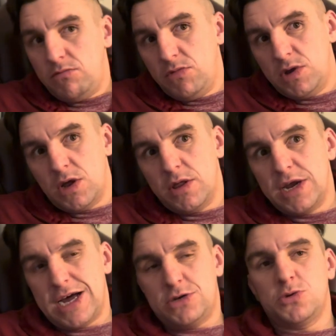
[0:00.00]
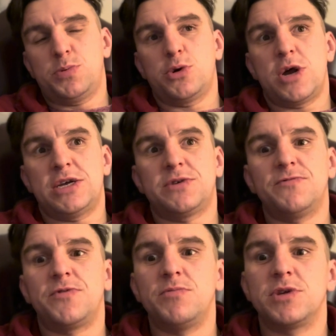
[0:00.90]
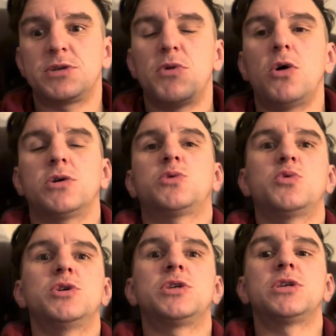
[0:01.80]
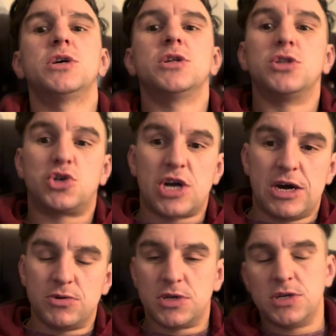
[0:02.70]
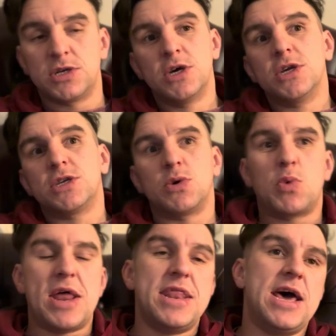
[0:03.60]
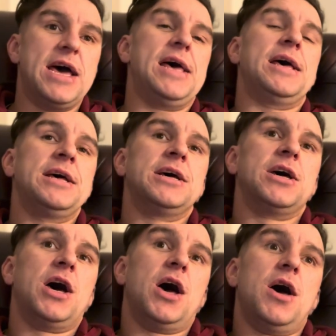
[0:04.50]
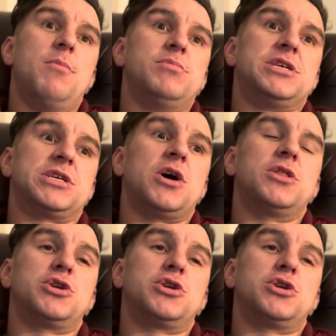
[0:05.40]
the natural progression from the smocks was the trousers. So went there, designed the